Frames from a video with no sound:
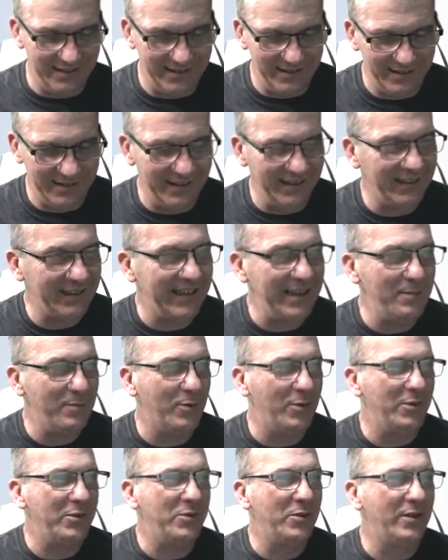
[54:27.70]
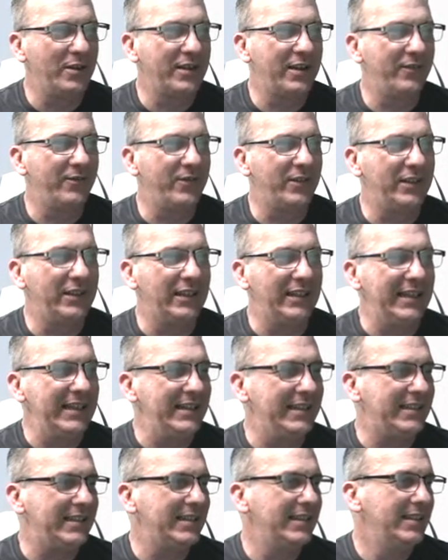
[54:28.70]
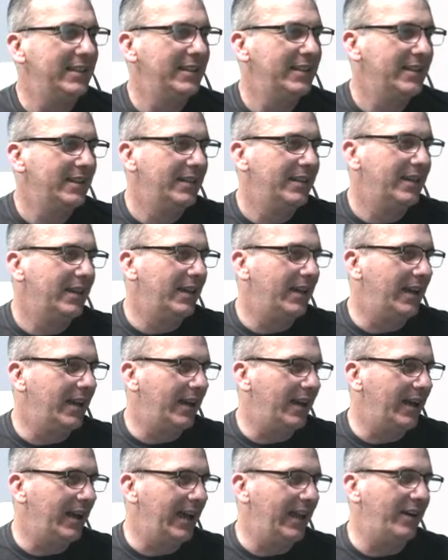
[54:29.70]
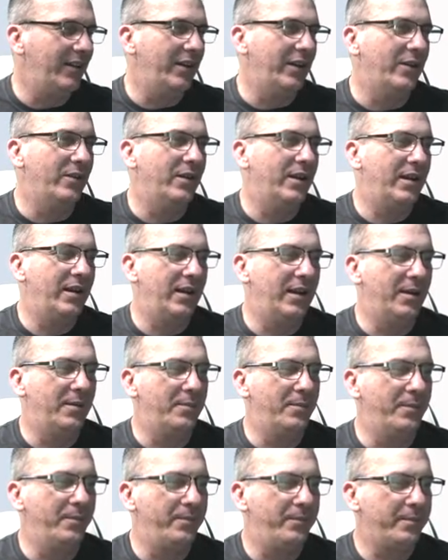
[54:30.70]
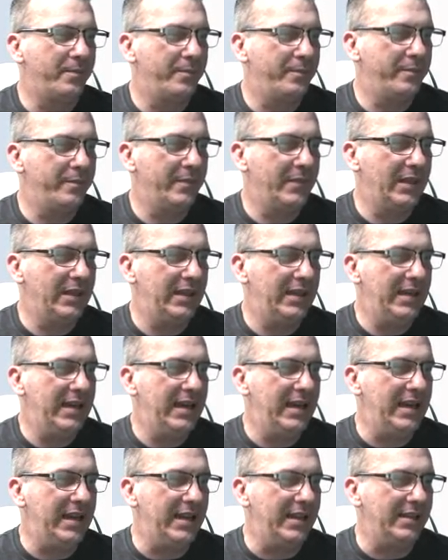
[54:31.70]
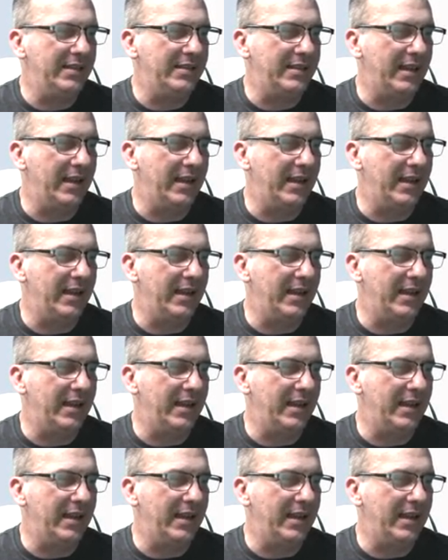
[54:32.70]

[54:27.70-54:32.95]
the keyboard shortcut for delete. I don't know. It is